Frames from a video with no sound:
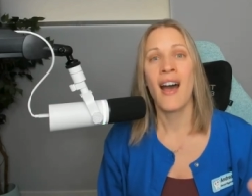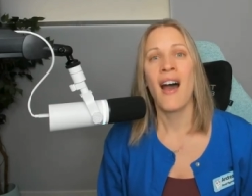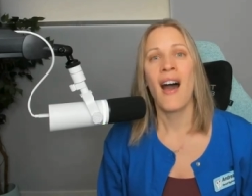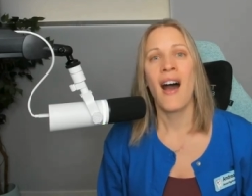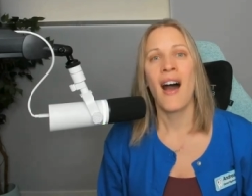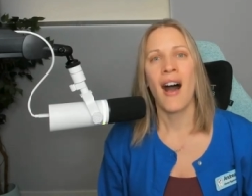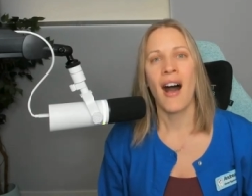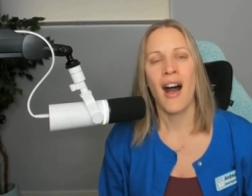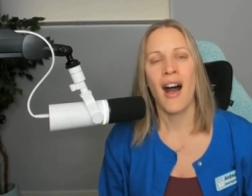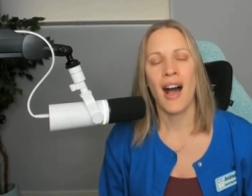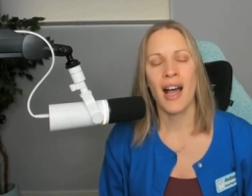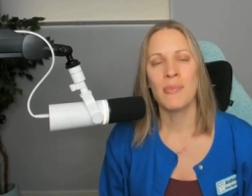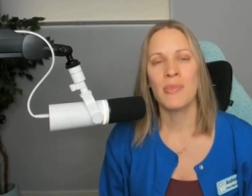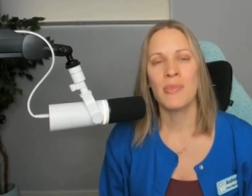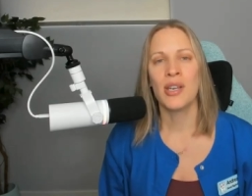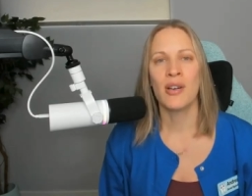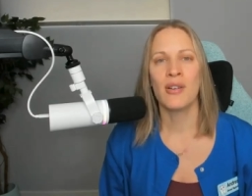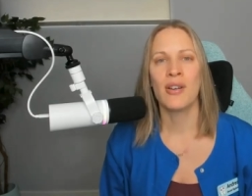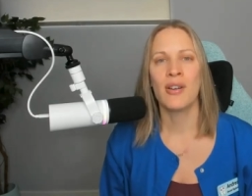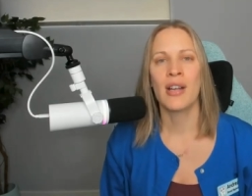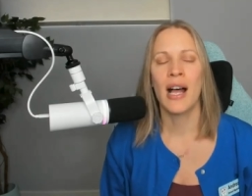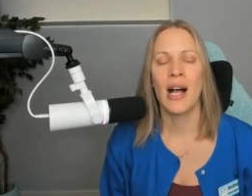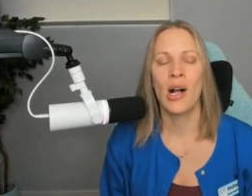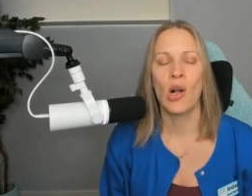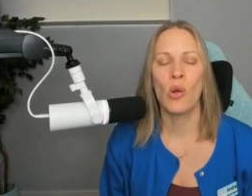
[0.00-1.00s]
I'm here
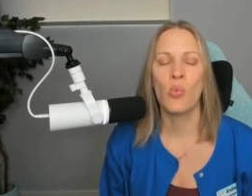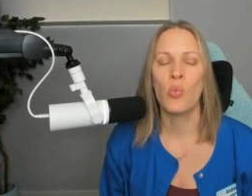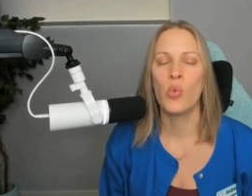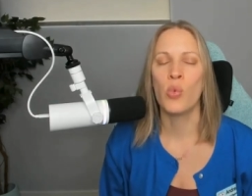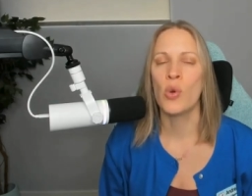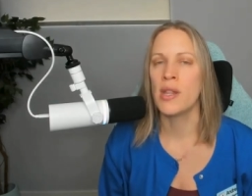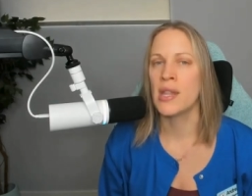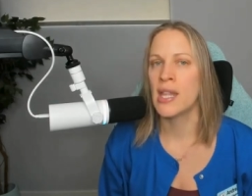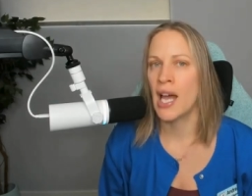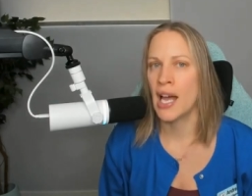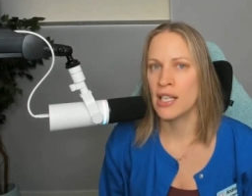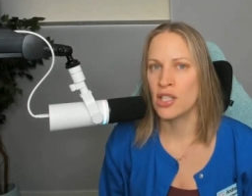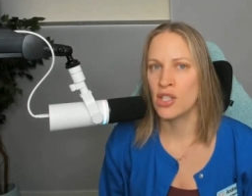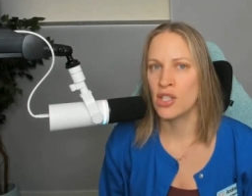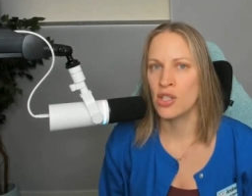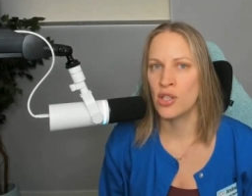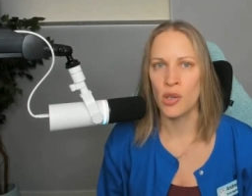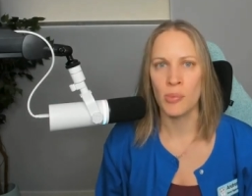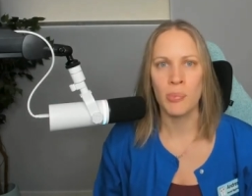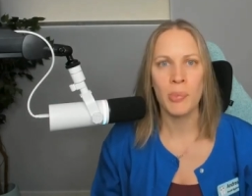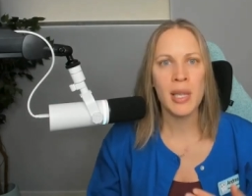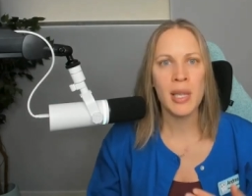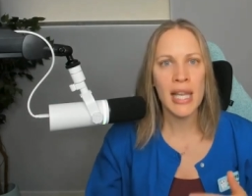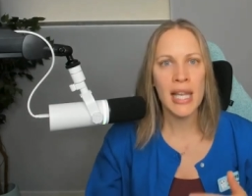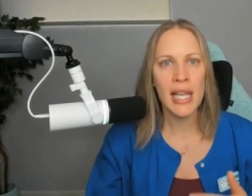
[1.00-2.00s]
to help with that too.
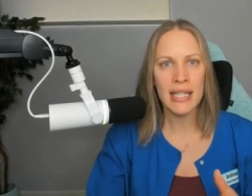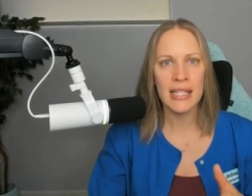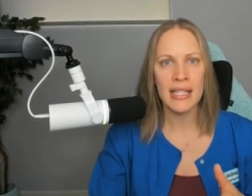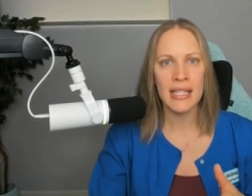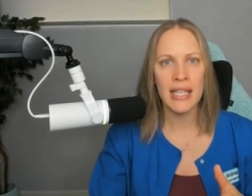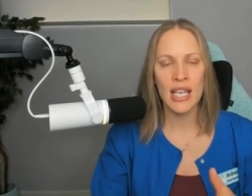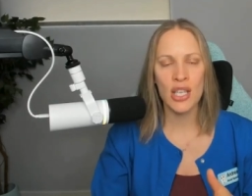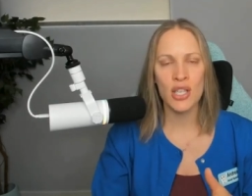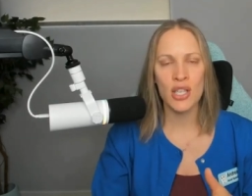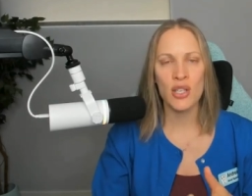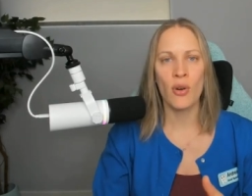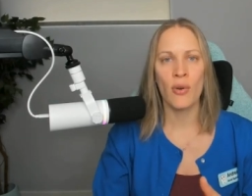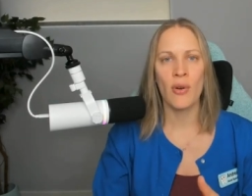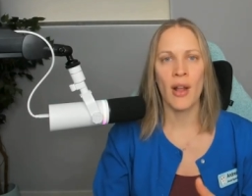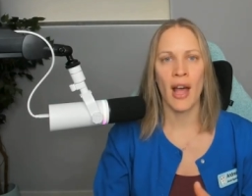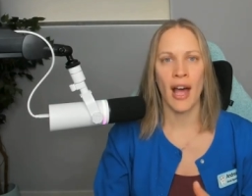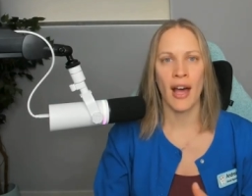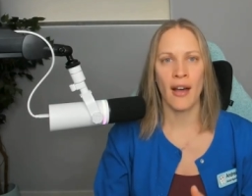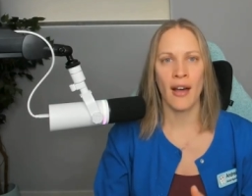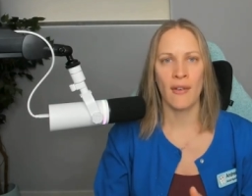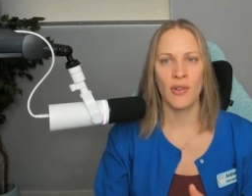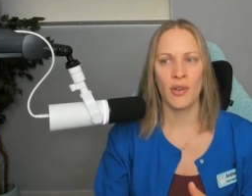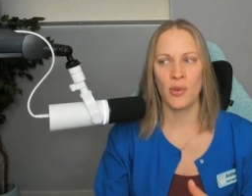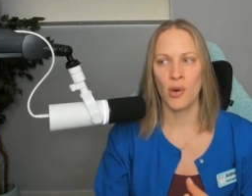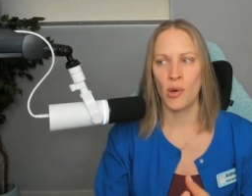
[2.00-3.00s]
But let's say you don't
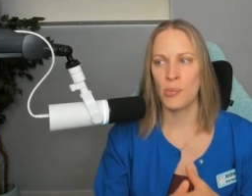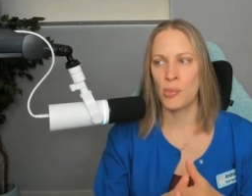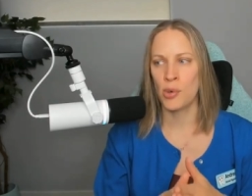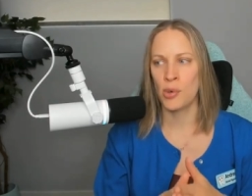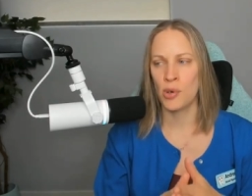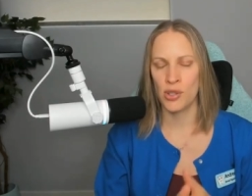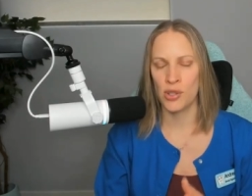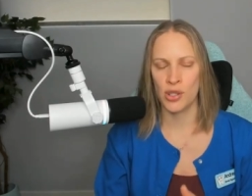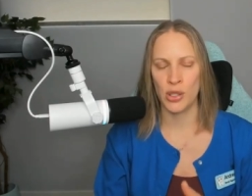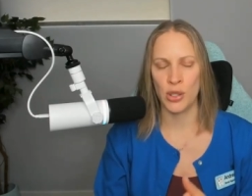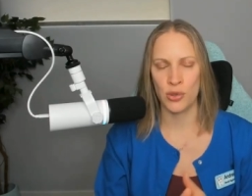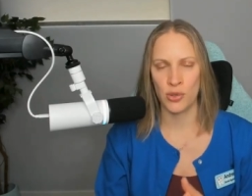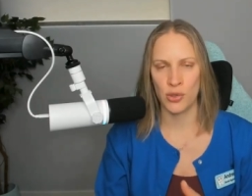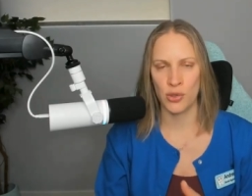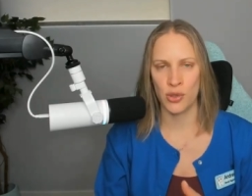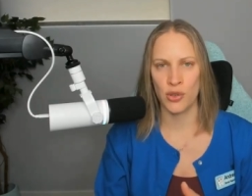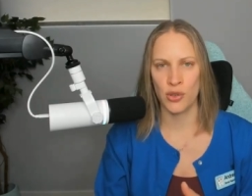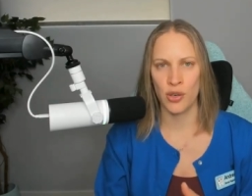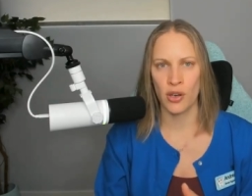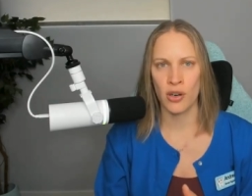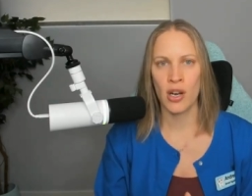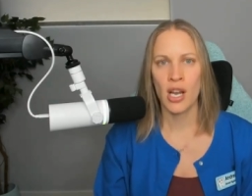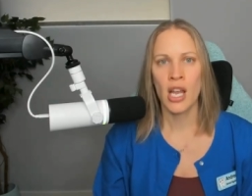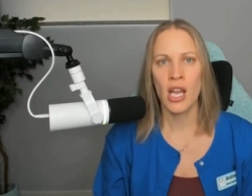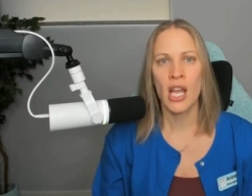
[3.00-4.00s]
have your own personal
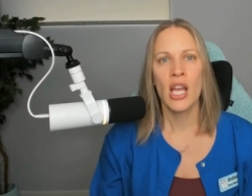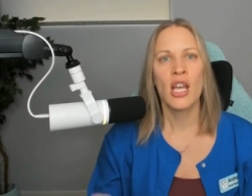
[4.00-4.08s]
tutor.